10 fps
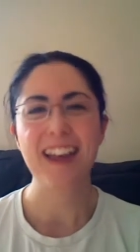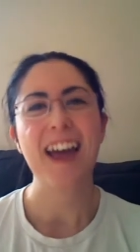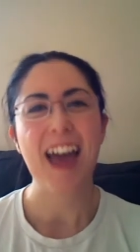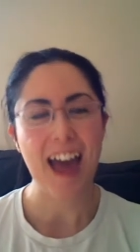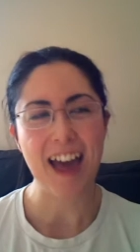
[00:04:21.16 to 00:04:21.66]

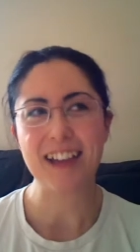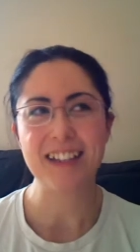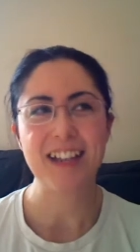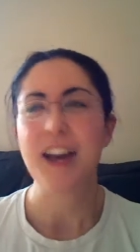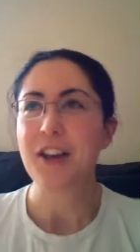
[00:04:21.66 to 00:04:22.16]
And
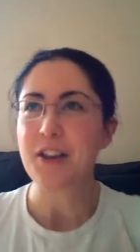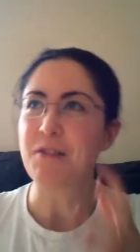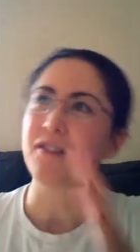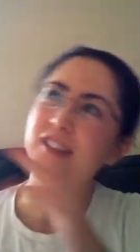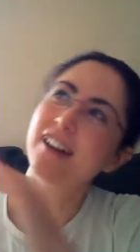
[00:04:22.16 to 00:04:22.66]
you
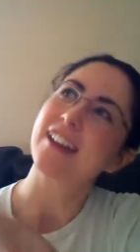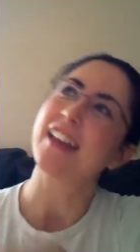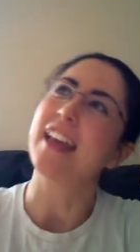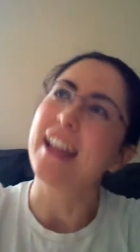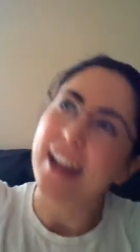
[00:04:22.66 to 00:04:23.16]
duck
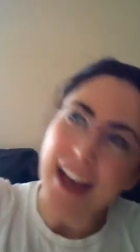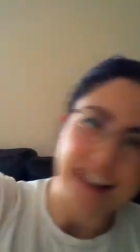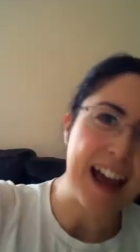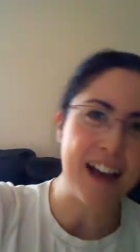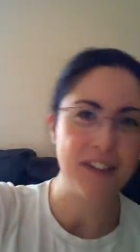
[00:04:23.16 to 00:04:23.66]
in and
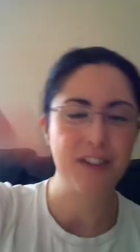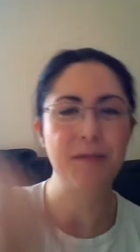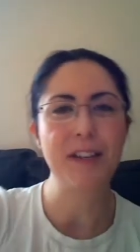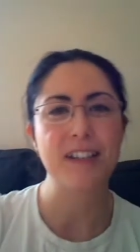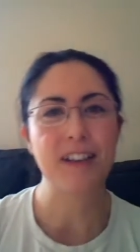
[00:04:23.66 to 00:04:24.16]
out the
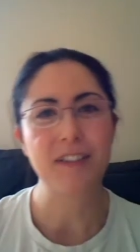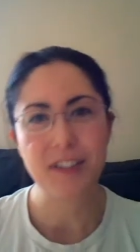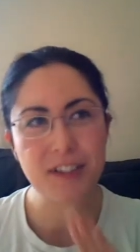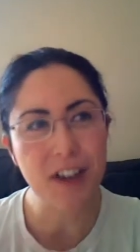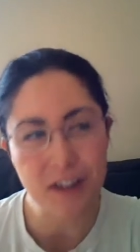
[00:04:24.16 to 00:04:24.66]
window
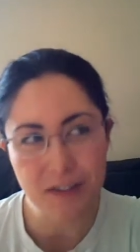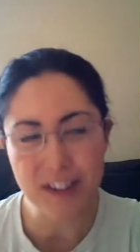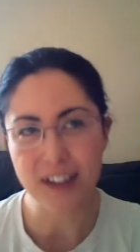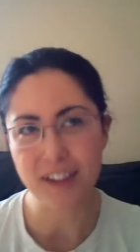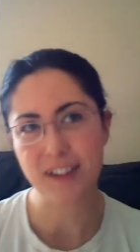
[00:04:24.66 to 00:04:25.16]
over
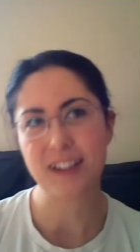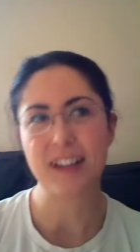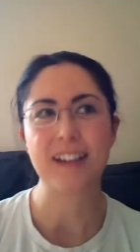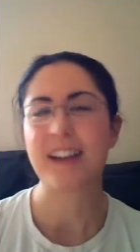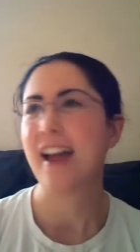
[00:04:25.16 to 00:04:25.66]
the other side,